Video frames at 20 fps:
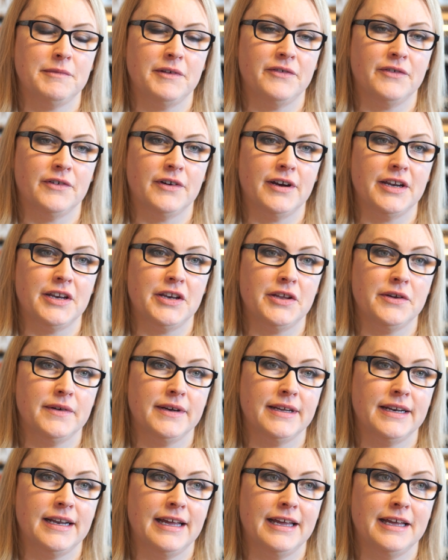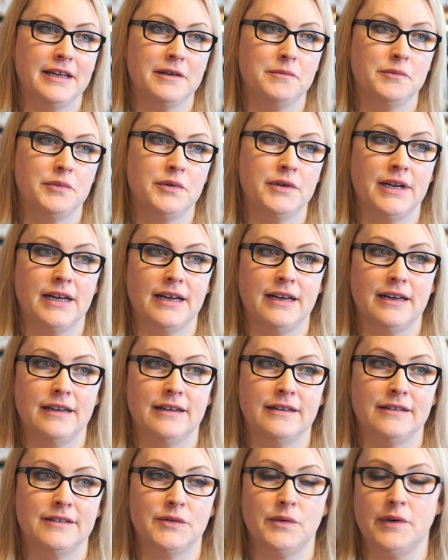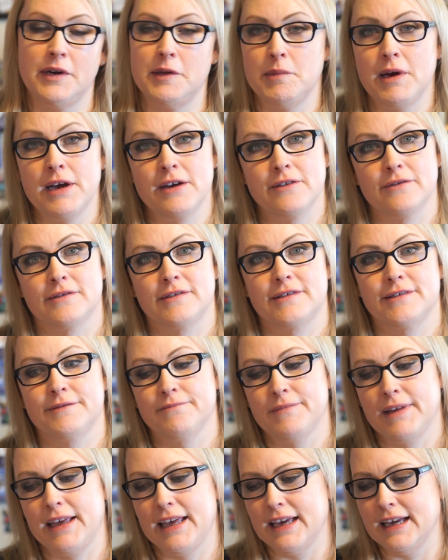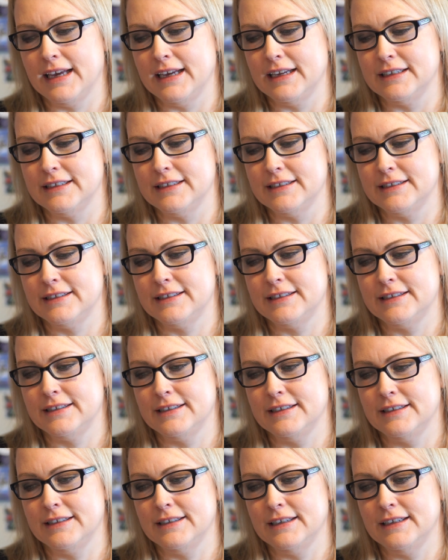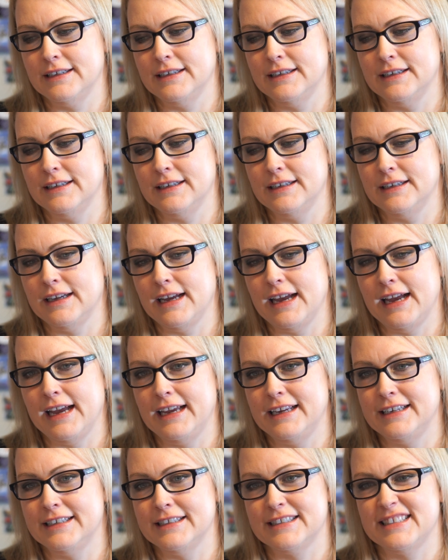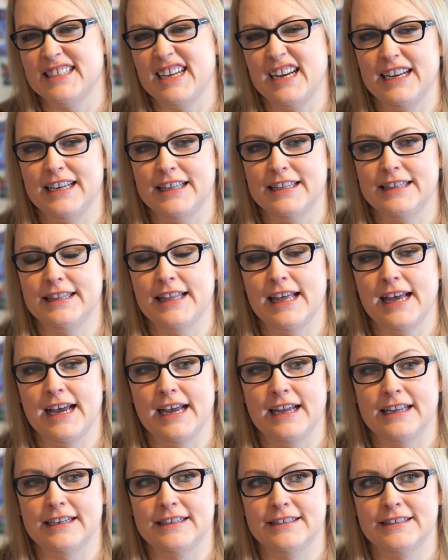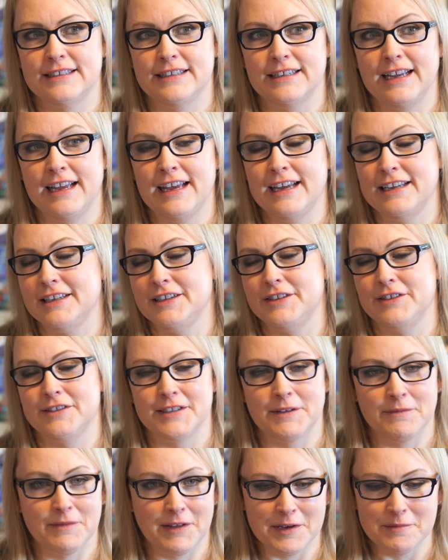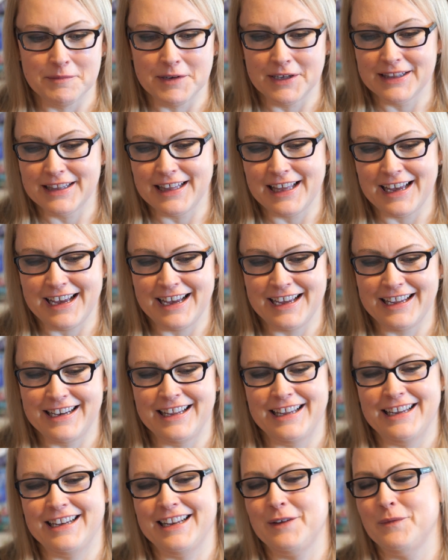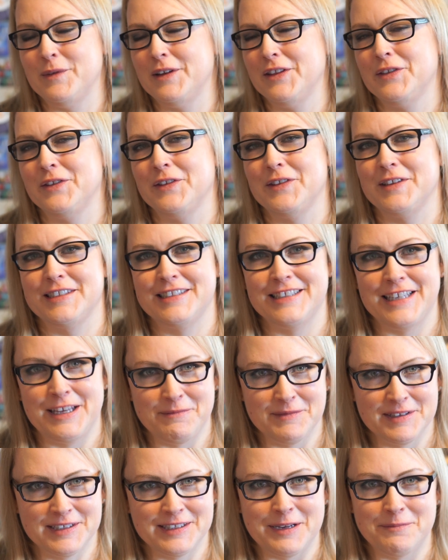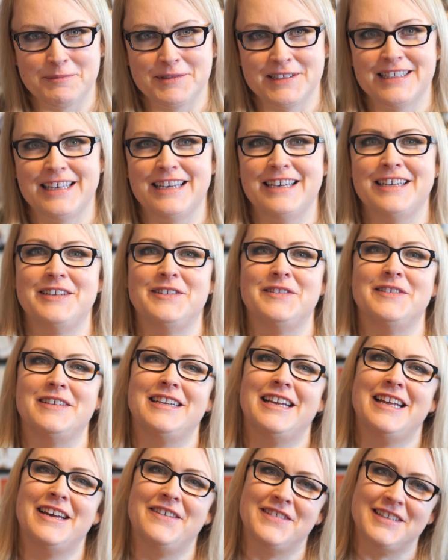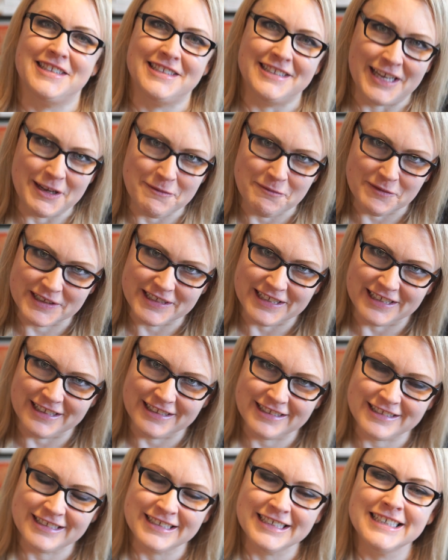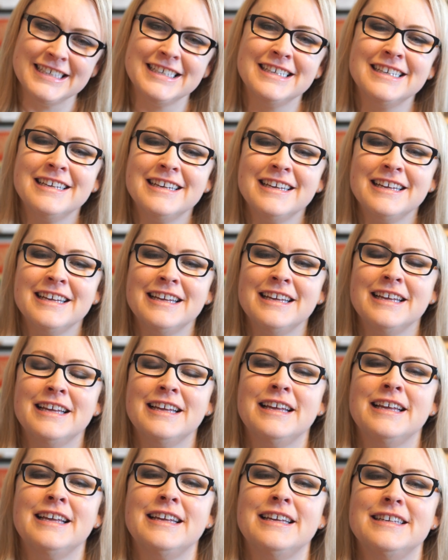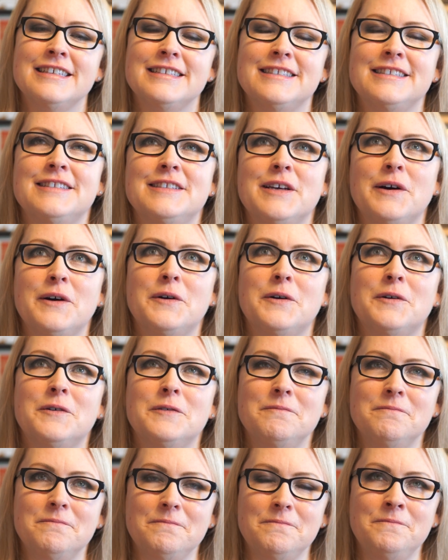before I knew it, I had put on 20 pounds. And I decided that I had to do something about that, and I went through the same steps again, only to have the same result. So